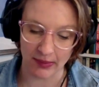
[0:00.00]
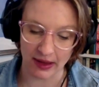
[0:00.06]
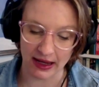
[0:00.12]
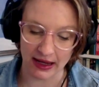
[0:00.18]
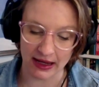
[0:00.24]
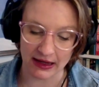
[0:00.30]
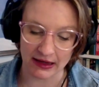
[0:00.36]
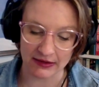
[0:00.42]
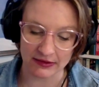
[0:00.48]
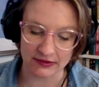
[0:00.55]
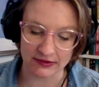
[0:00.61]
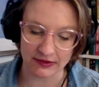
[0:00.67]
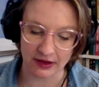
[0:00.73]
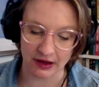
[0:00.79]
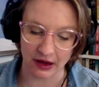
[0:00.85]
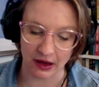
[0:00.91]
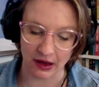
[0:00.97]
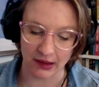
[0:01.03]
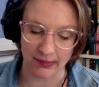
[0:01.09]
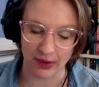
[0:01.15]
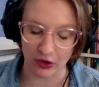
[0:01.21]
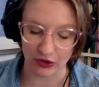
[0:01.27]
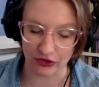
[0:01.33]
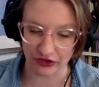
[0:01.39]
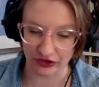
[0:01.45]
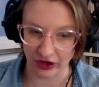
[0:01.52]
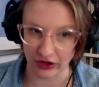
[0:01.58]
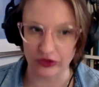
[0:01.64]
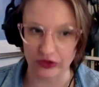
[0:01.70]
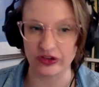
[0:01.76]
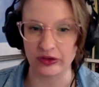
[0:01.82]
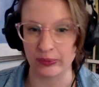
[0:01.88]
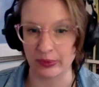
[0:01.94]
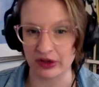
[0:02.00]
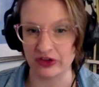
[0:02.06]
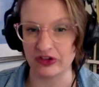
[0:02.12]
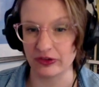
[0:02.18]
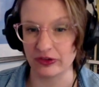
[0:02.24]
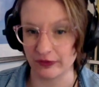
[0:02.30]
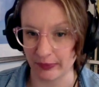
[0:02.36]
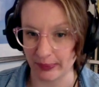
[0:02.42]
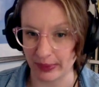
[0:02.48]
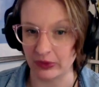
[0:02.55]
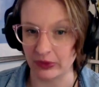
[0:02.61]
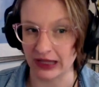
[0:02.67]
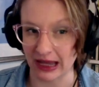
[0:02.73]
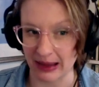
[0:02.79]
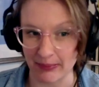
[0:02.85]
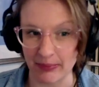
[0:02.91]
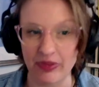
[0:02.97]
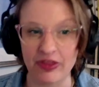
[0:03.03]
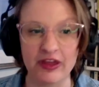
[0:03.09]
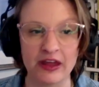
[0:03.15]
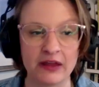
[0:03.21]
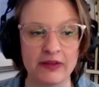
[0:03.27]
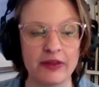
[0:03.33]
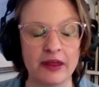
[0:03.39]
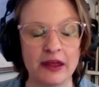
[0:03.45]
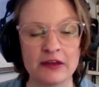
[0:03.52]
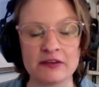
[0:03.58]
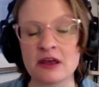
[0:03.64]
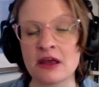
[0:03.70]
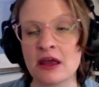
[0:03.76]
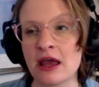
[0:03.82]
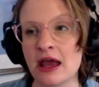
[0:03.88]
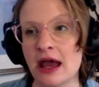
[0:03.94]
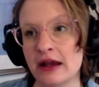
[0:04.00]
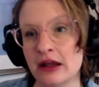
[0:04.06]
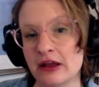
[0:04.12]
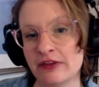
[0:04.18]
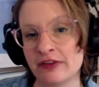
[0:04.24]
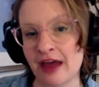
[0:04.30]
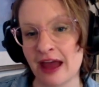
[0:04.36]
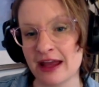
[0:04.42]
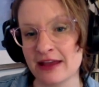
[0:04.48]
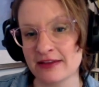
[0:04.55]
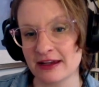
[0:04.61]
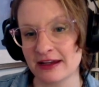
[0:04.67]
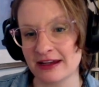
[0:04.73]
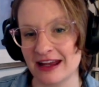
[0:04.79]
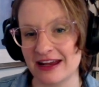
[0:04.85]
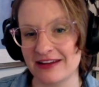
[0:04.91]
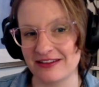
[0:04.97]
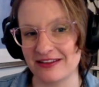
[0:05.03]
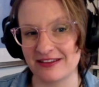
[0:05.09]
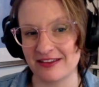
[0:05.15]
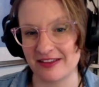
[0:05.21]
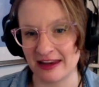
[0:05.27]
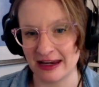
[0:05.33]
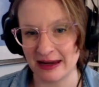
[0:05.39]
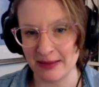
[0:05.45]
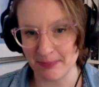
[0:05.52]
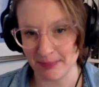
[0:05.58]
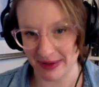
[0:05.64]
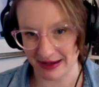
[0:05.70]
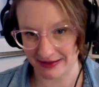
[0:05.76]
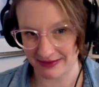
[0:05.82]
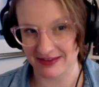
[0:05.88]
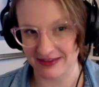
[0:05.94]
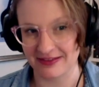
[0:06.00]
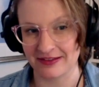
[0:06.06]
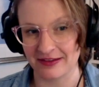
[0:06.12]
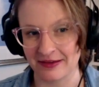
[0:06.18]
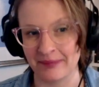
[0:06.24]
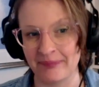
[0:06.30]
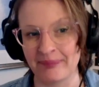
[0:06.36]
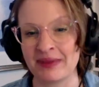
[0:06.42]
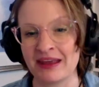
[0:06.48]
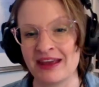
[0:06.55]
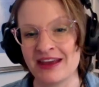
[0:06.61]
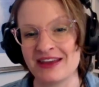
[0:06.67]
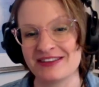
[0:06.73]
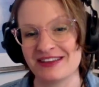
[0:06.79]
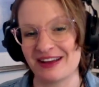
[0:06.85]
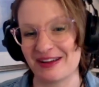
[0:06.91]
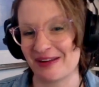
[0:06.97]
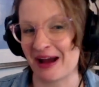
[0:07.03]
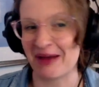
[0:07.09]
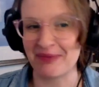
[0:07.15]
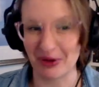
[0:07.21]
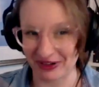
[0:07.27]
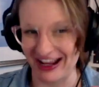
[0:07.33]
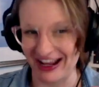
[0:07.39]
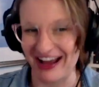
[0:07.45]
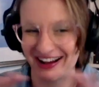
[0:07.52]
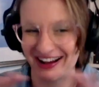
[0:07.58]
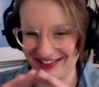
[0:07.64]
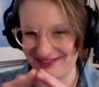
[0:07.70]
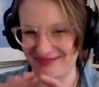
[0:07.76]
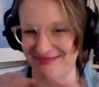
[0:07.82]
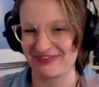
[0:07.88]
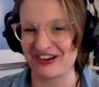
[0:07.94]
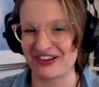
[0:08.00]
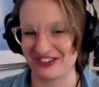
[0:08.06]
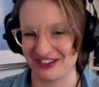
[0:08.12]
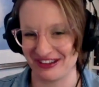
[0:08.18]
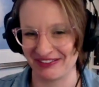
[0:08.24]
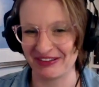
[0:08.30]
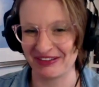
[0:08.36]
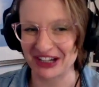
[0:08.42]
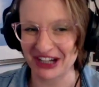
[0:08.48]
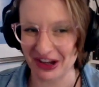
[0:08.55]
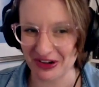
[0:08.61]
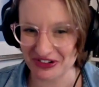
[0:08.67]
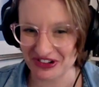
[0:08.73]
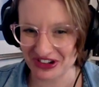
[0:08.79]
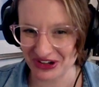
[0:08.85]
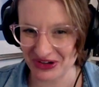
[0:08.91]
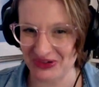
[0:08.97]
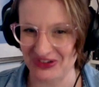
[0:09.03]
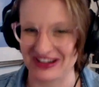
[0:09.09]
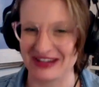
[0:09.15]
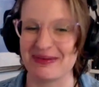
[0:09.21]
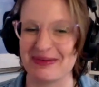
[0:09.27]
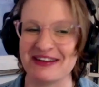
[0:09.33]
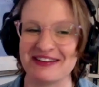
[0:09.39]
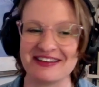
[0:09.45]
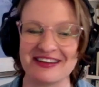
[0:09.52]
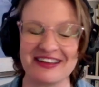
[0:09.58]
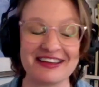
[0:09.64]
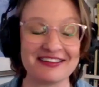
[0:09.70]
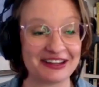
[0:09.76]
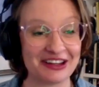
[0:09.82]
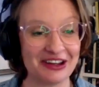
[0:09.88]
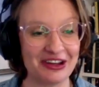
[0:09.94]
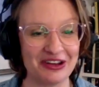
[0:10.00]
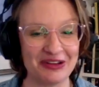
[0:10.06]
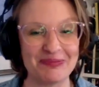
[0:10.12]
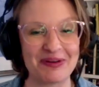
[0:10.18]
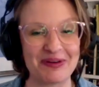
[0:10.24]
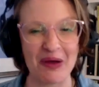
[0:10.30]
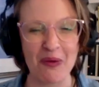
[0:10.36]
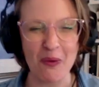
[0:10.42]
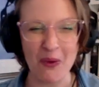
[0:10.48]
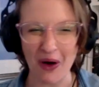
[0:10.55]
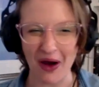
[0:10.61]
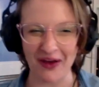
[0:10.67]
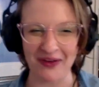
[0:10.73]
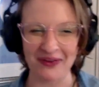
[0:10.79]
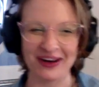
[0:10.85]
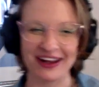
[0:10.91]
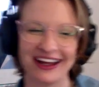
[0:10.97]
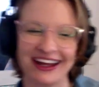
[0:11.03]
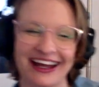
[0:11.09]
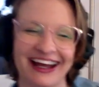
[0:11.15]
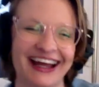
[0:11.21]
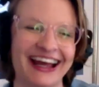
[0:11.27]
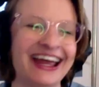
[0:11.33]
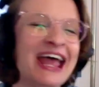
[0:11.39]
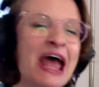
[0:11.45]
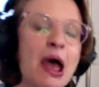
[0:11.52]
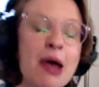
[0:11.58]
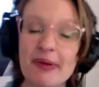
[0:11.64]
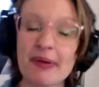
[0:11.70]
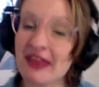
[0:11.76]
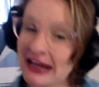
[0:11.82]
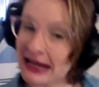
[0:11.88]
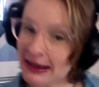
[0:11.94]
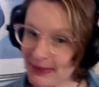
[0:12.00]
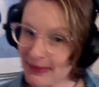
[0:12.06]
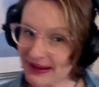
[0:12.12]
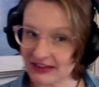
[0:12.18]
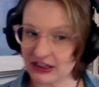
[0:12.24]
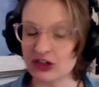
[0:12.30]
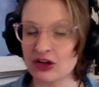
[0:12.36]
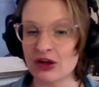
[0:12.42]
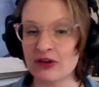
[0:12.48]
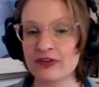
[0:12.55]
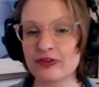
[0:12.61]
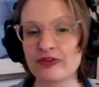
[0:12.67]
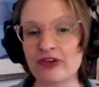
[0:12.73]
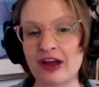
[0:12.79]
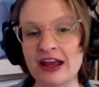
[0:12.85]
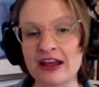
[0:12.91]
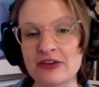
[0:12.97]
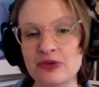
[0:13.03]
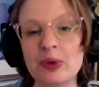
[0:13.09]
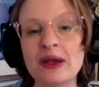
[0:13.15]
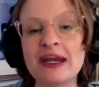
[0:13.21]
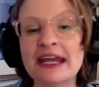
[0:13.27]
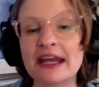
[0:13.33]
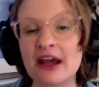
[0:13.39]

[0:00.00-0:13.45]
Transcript: is oxytocin, which is for building empathy and things. And that is connected to the limbic system. So I'm not going to... Trust you, I'm not going to go too deep into this. I could, but I won't. But the limbic, so the phrase winning